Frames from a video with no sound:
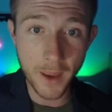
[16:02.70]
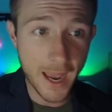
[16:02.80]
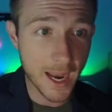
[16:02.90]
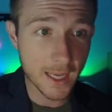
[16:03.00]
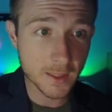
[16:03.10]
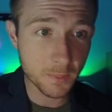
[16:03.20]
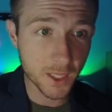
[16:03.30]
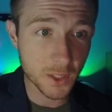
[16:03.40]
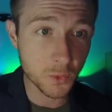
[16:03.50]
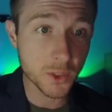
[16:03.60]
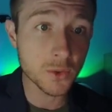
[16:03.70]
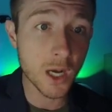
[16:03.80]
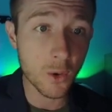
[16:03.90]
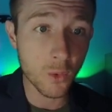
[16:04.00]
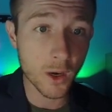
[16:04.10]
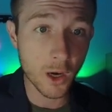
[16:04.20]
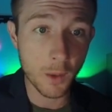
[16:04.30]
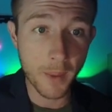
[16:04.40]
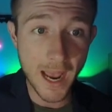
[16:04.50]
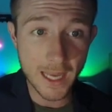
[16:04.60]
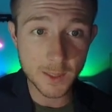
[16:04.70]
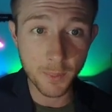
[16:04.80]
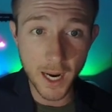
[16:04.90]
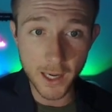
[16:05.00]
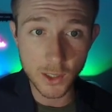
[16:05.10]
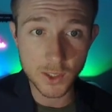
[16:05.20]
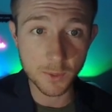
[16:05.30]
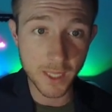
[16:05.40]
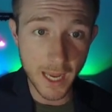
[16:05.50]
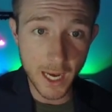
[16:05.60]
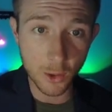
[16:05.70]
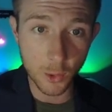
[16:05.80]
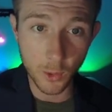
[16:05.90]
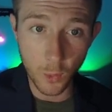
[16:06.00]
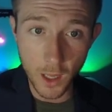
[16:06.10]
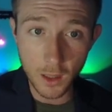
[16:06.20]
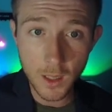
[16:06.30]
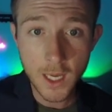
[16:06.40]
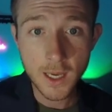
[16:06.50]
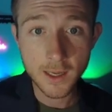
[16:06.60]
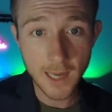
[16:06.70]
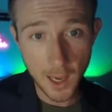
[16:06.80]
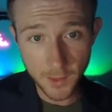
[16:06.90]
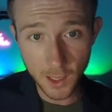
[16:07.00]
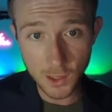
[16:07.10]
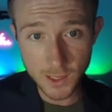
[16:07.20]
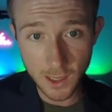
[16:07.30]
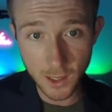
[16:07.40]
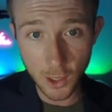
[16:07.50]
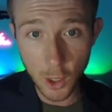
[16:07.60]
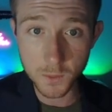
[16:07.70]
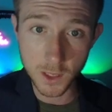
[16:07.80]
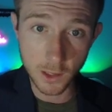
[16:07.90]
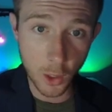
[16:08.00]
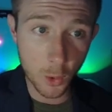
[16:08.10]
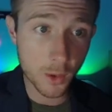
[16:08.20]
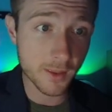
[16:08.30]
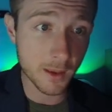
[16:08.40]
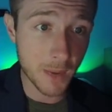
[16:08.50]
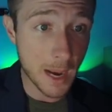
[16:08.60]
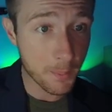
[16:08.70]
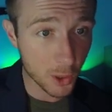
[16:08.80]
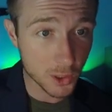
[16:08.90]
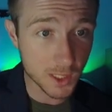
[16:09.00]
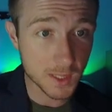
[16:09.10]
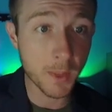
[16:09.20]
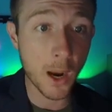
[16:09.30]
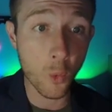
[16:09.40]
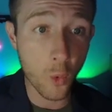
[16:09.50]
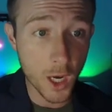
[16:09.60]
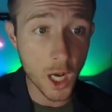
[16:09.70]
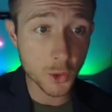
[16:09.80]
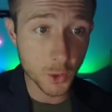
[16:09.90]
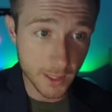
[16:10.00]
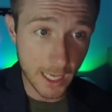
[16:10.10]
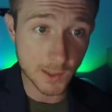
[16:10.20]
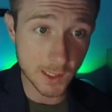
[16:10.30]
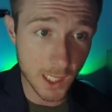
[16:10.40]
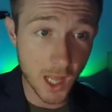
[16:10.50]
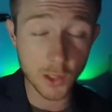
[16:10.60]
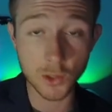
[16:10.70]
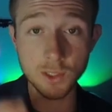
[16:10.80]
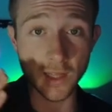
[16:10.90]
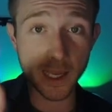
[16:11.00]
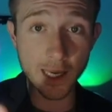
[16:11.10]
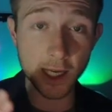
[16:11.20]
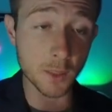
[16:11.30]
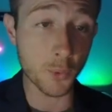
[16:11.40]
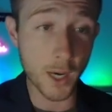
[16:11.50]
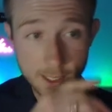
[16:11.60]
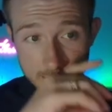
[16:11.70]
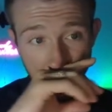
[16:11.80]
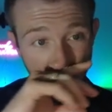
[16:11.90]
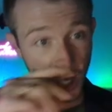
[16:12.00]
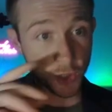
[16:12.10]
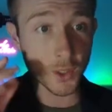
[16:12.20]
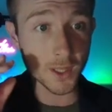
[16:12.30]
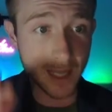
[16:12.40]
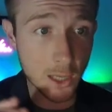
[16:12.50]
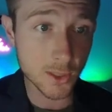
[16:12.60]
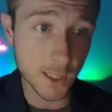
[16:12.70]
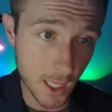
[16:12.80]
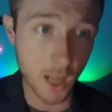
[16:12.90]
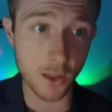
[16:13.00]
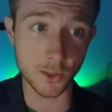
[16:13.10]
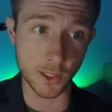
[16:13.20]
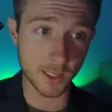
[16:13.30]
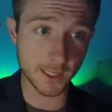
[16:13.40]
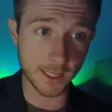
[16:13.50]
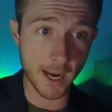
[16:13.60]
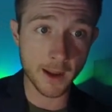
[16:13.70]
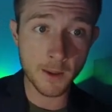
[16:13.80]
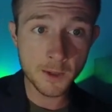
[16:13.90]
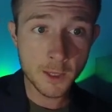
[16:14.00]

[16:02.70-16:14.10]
past because we do not want our past buyers to be angry. Well, now they are selling homes lower than my purchase by $100,000. So they cut the prices $100,000 on this guy.